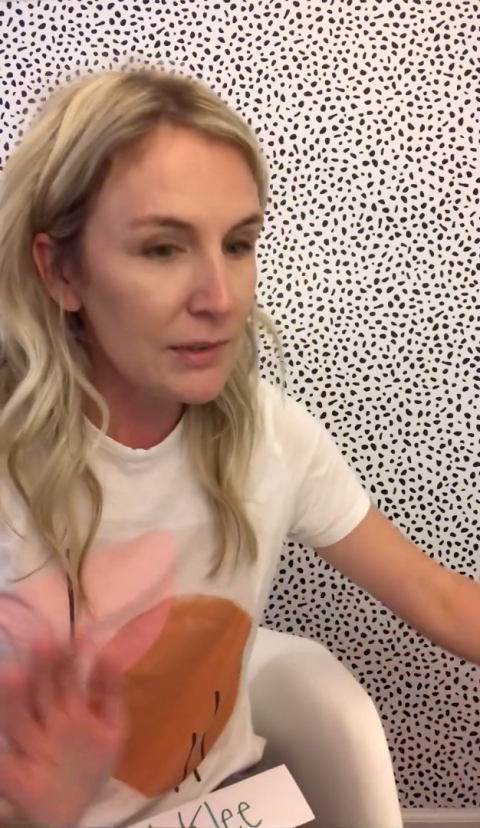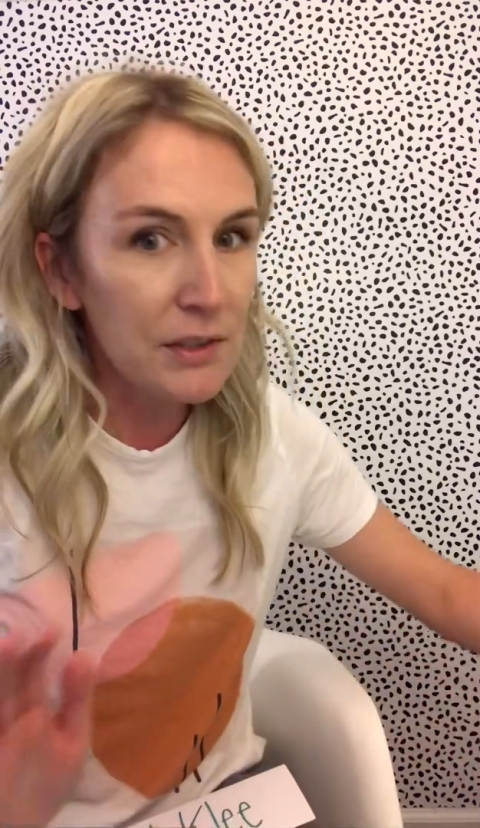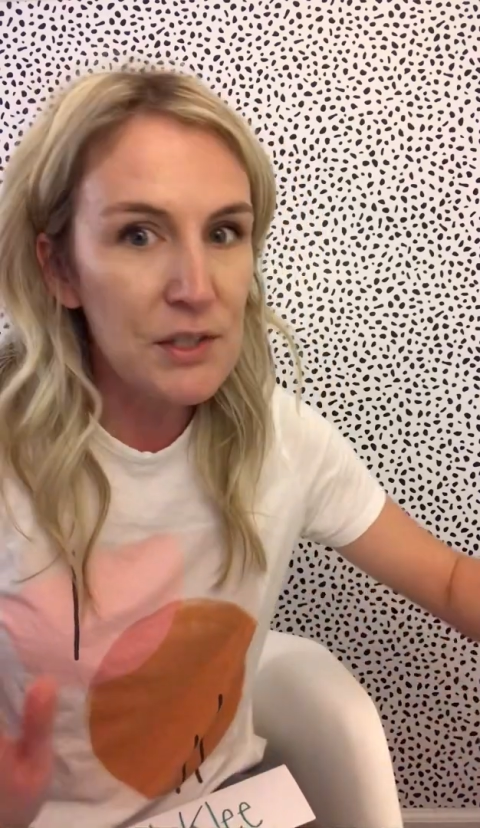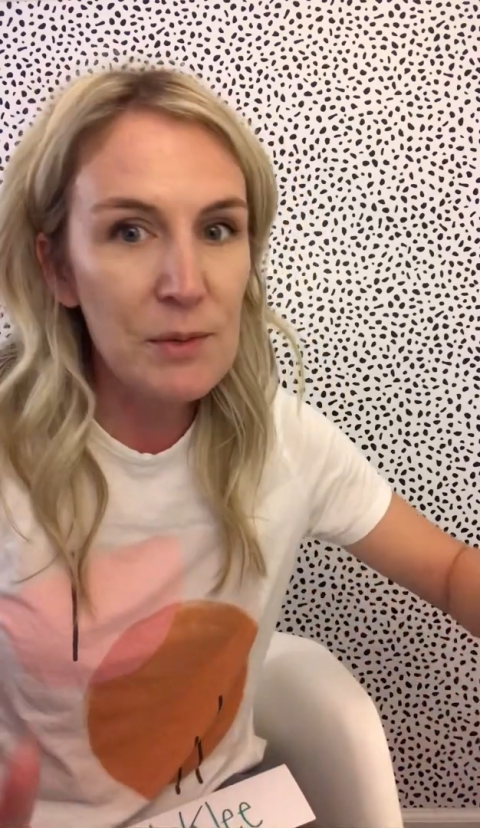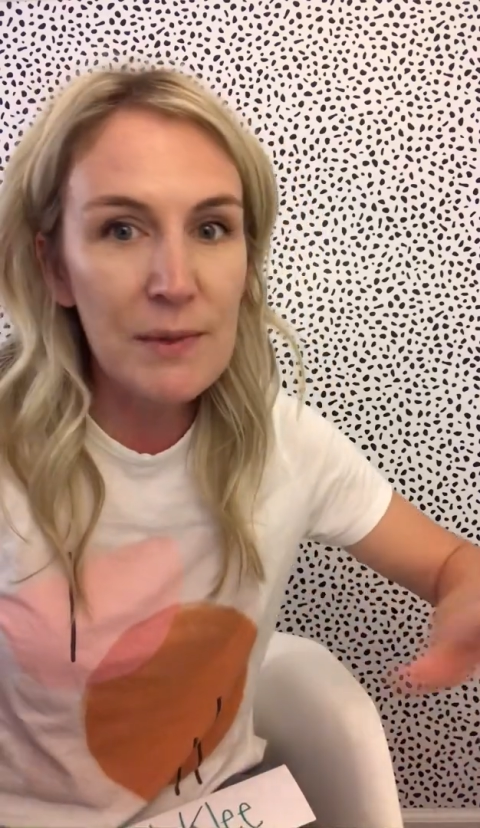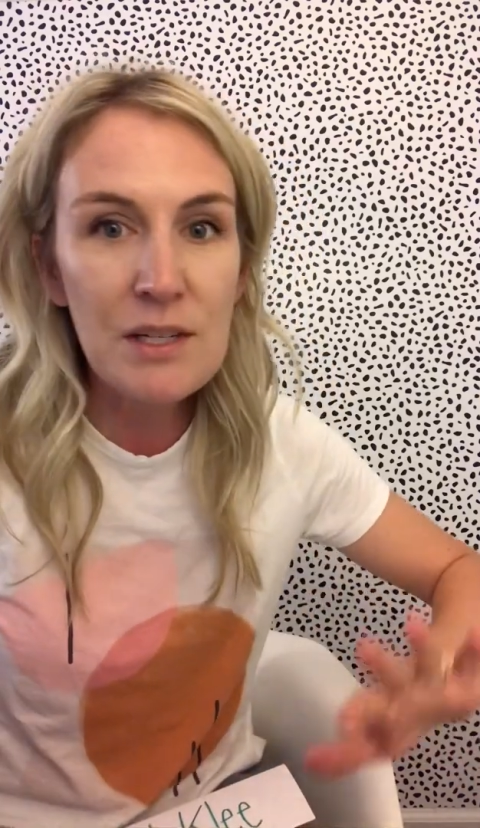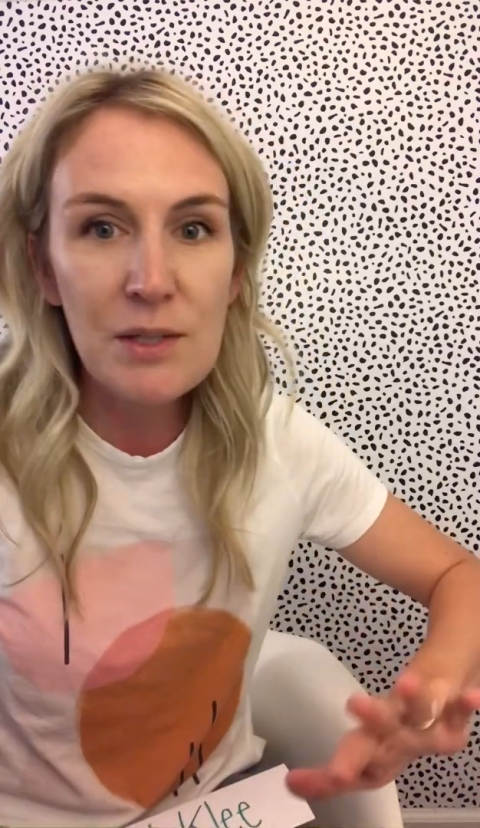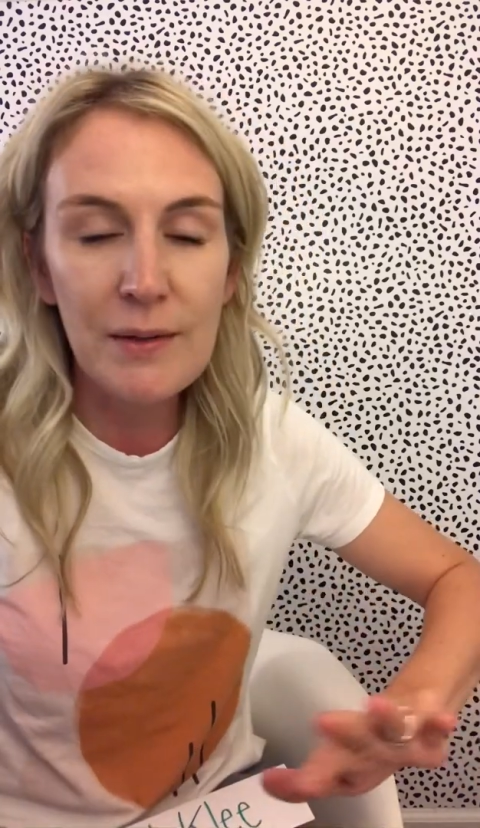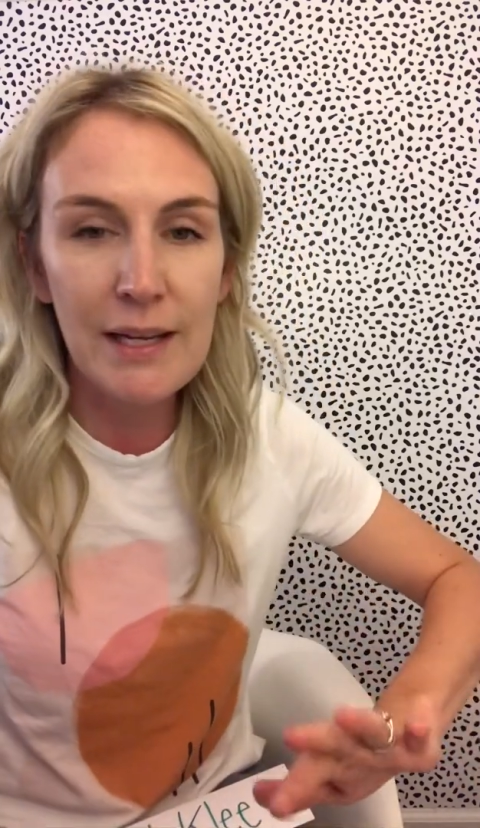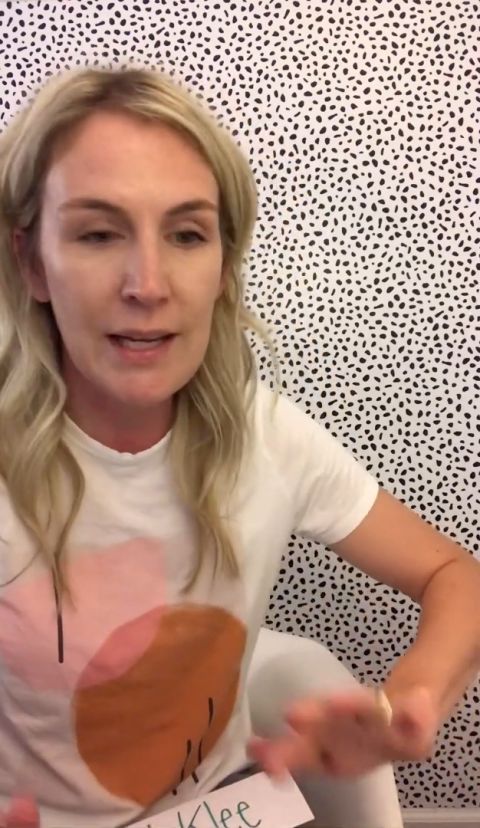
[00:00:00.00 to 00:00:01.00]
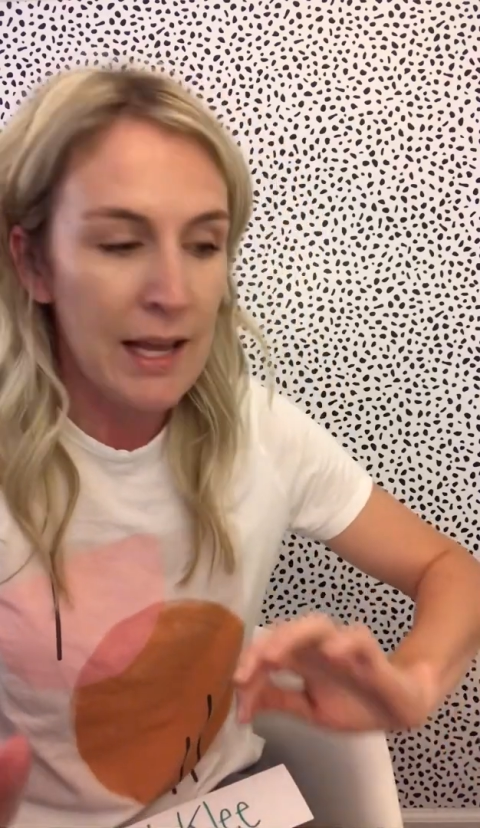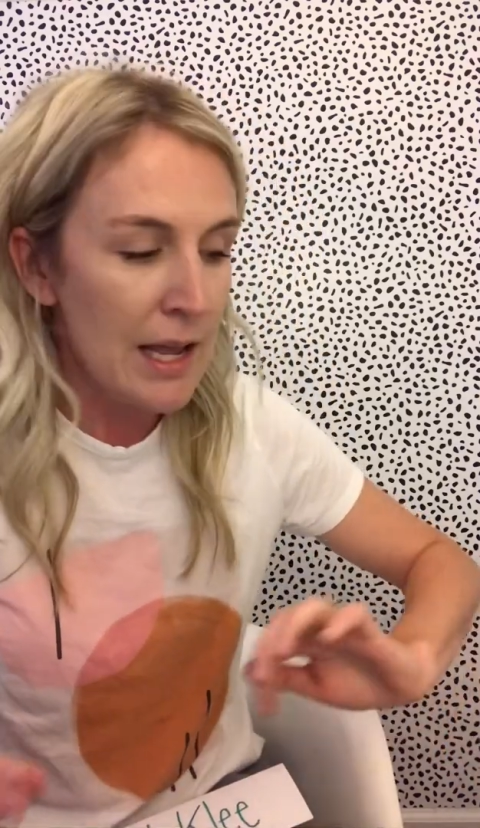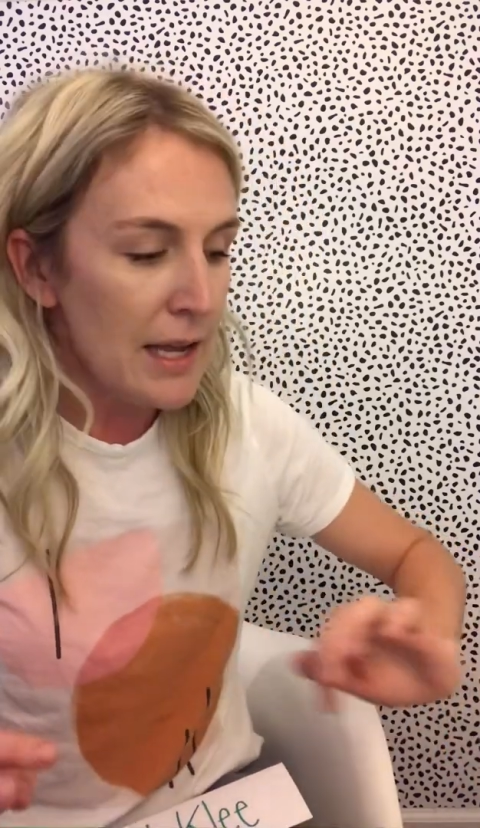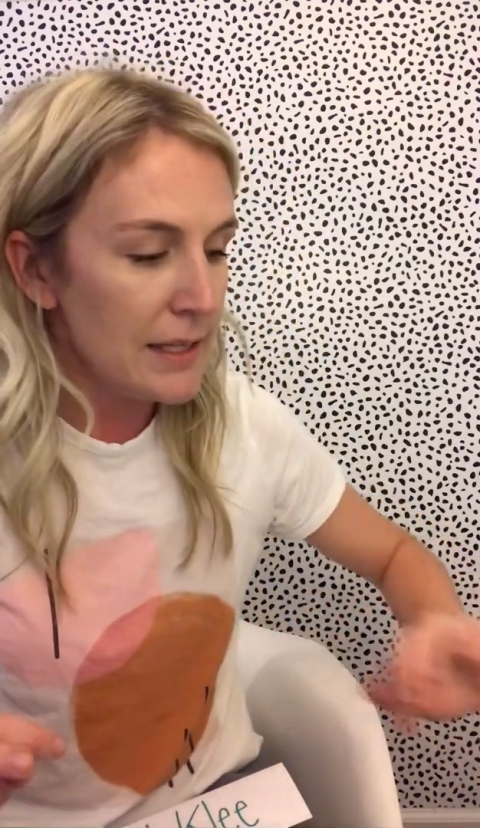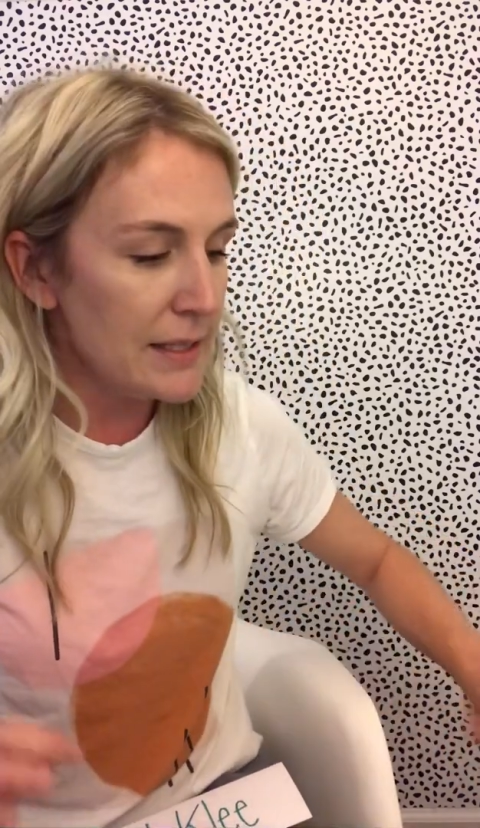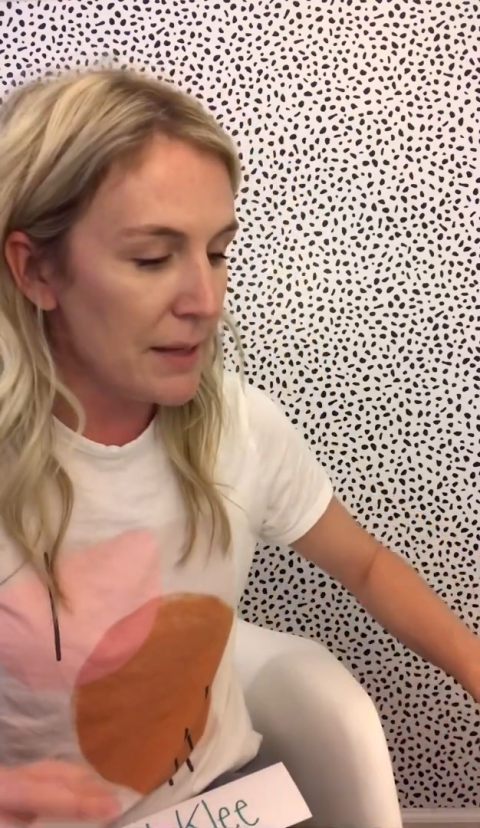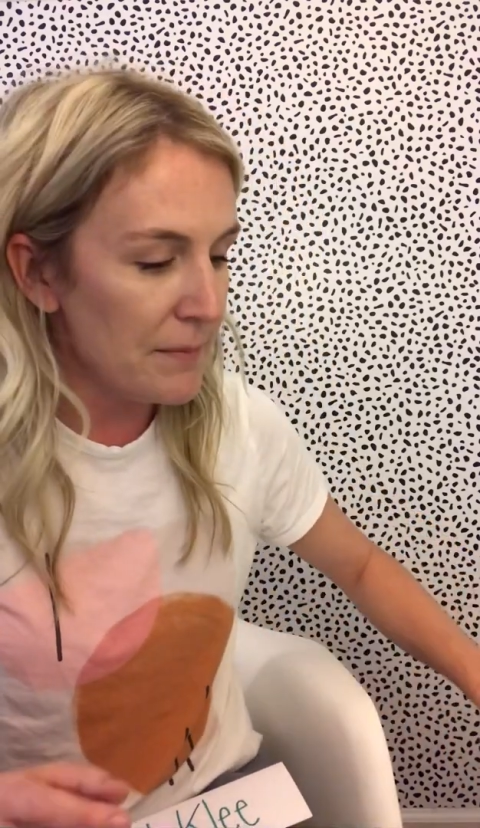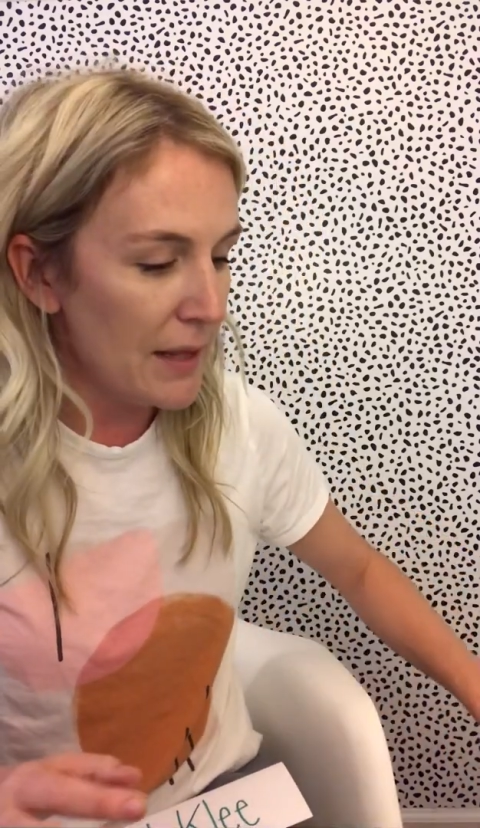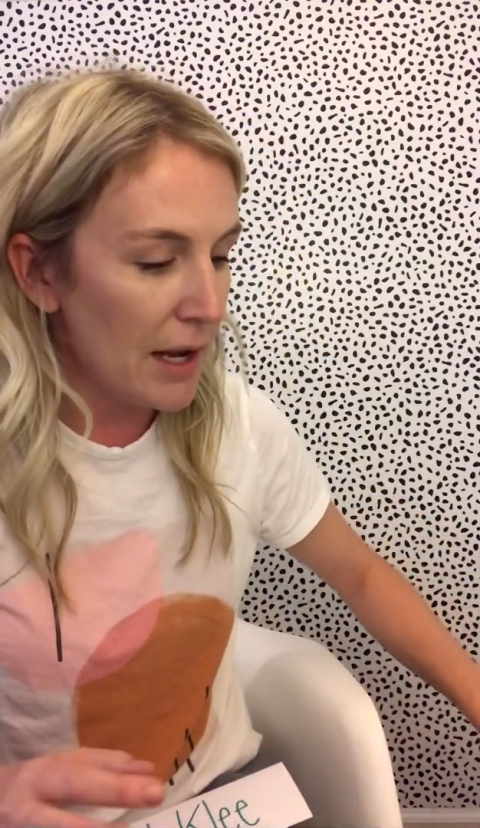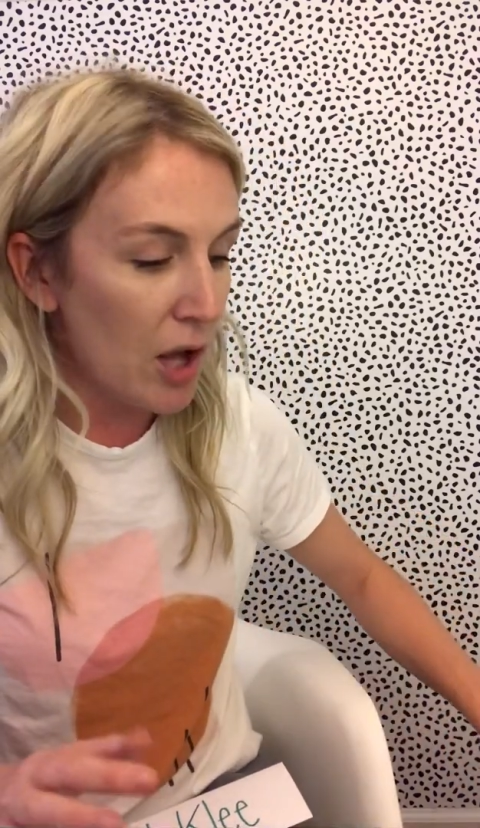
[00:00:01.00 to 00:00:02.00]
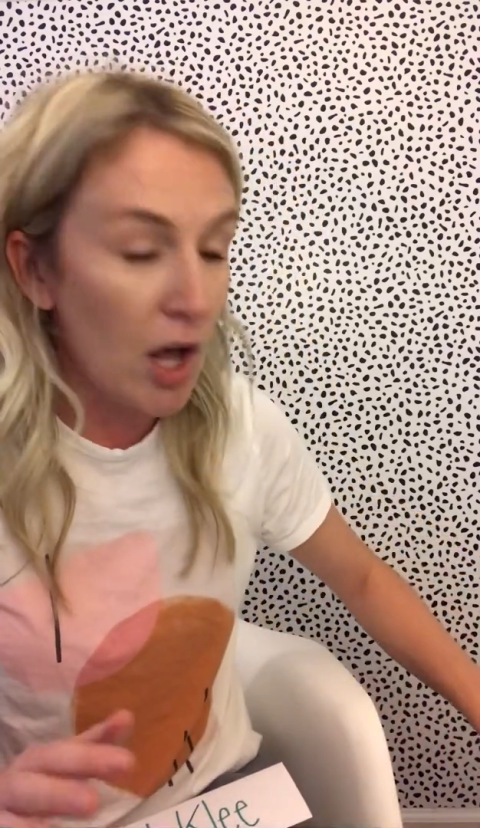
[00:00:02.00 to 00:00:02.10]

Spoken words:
So we're doing something